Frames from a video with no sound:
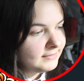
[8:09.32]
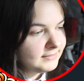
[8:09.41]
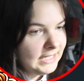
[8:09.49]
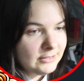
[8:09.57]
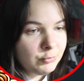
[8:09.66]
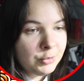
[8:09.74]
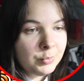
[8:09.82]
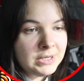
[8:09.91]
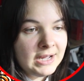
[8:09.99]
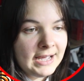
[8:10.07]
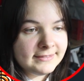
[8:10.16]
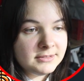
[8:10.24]
then we will
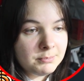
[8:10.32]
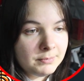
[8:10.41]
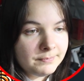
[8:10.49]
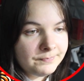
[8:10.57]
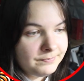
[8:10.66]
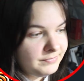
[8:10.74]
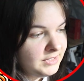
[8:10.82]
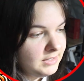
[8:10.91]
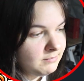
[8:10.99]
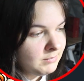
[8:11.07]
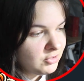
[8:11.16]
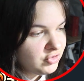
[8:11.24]
add the
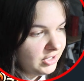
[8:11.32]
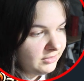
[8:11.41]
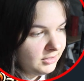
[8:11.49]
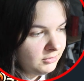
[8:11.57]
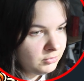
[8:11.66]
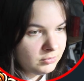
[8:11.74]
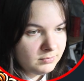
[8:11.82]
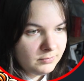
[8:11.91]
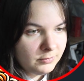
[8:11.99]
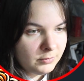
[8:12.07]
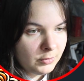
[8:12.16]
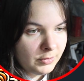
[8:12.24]
magenta
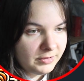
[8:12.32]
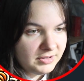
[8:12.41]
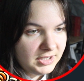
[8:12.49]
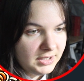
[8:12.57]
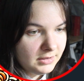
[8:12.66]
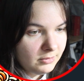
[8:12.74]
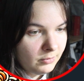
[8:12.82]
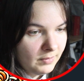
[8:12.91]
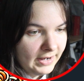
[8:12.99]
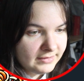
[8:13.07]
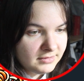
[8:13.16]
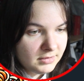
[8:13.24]
for the
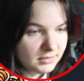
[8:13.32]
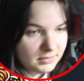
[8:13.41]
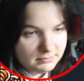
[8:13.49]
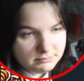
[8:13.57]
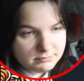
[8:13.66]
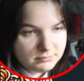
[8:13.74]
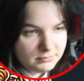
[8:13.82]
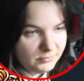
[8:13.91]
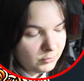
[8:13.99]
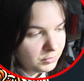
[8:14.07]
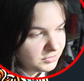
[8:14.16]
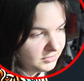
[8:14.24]
red
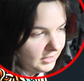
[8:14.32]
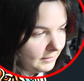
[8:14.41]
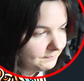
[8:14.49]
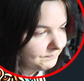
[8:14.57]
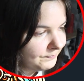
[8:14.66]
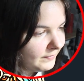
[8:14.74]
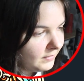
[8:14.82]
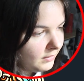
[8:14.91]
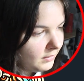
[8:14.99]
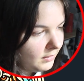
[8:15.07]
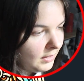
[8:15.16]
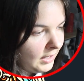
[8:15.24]
fuchsia
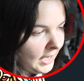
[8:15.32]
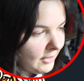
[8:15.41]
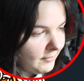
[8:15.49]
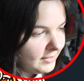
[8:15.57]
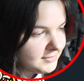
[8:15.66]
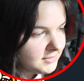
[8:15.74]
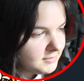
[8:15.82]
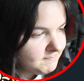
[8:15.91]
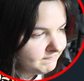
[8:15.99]
areas,